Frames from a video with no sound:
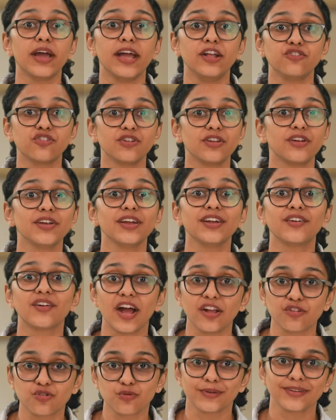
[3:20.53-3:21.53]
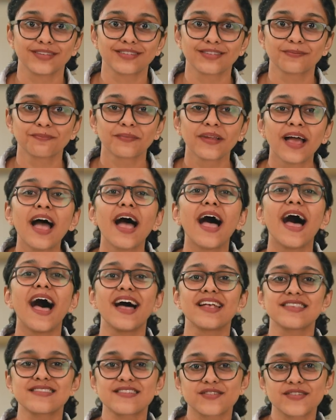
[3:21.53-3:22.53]
for engineering graduates.
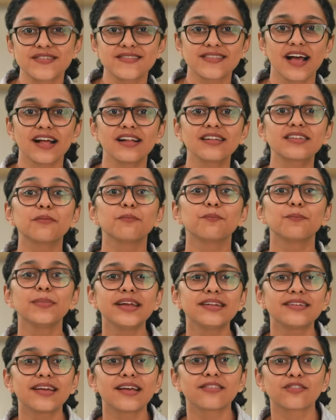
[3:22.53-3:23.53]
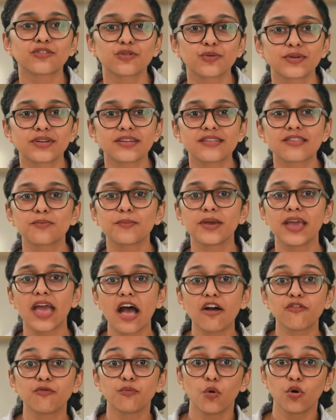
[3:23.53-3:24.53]
As a result, B.Tech students may
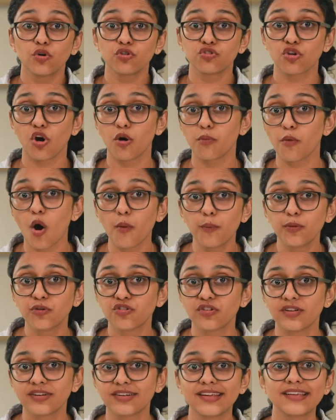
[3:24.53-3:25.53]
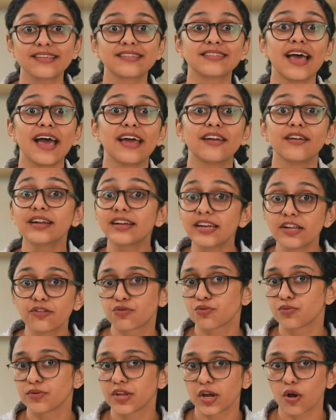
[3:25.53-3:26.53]
have more job opportunities directly
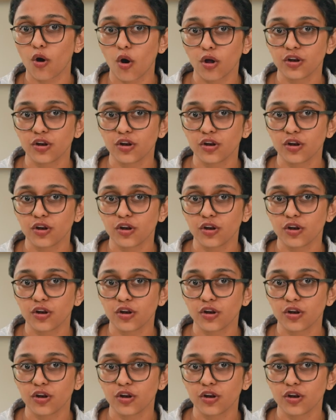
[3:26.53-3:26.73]
through their